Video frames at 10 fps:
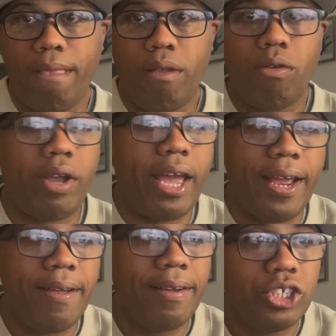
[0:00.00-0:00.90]

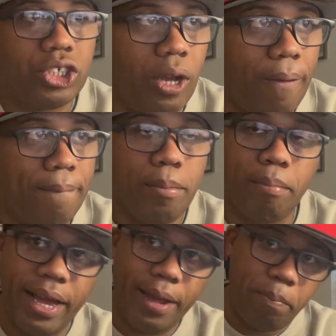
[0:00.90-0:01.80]
Okay, so
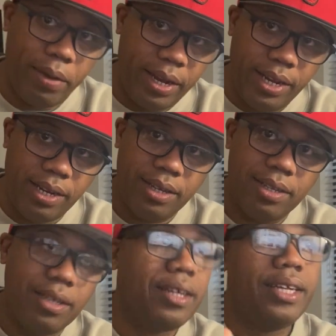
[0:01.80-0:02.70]
my opinion,
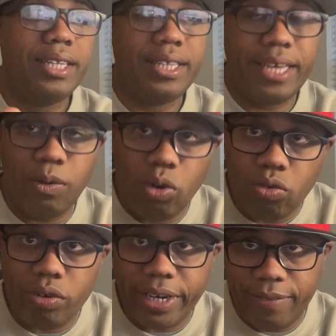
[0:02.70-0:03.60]
they will
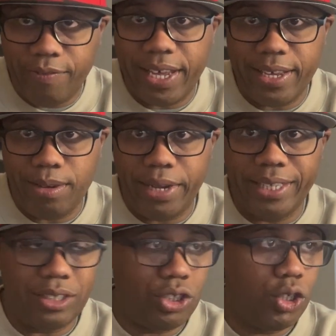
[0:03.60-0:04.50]

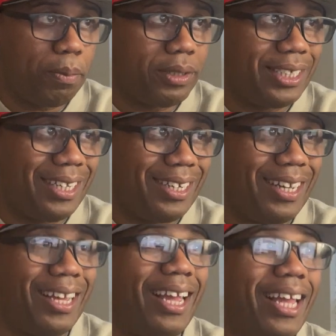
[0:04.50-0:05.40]
reevaluate the 2%
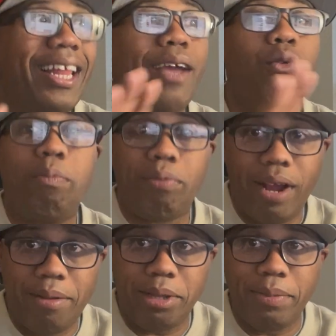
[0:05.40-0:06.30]
and they will
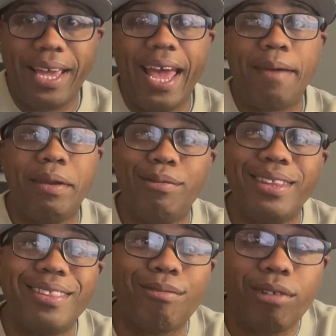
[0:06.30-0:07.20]
probably be happy
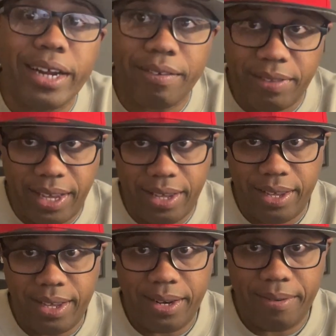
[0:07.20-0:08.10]
with 3 if they can
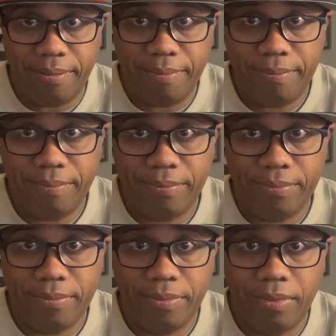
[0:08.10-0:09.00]
get it.
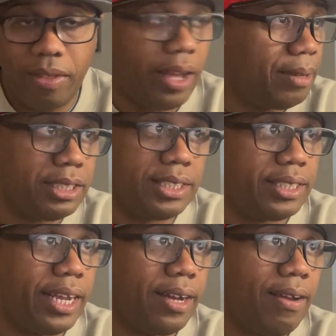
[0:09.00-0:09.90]
I'm just
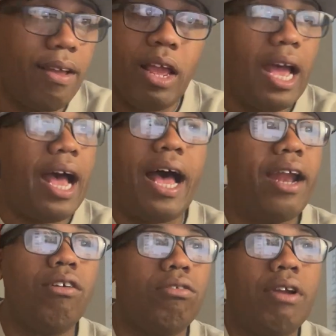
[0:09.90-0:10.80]
saying. I
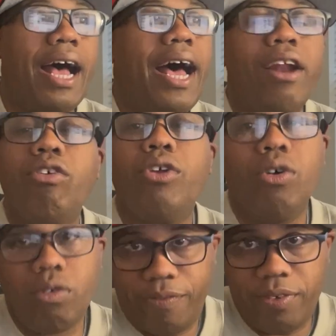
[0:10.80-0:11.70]
don't
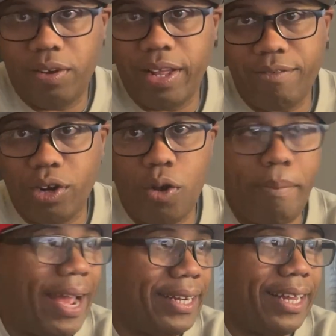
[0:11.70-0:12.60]
know if it'll ever go
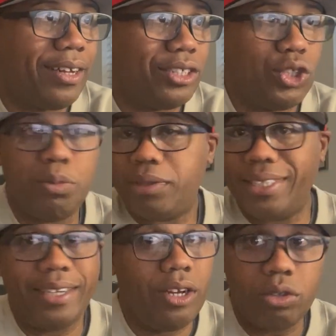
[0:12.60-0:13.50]
back down to
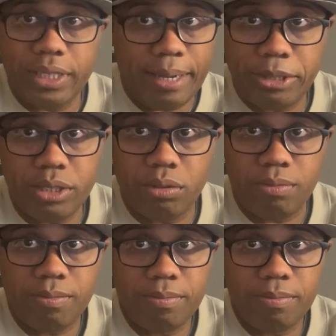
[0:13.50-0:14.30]
2%. No time soon.